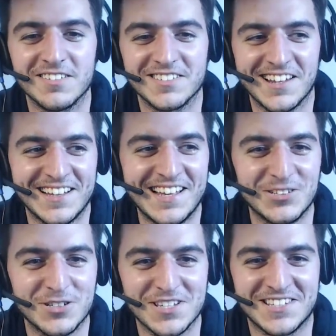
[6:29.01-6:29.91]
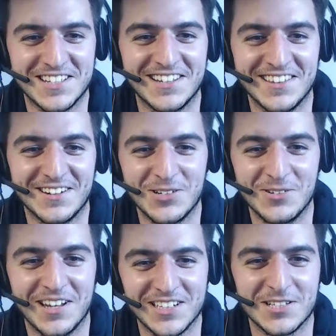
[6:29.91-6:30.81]
like, and you're just sitting there,
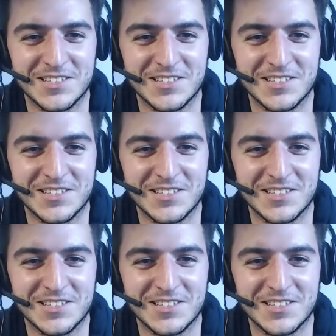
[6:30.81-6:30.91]
like,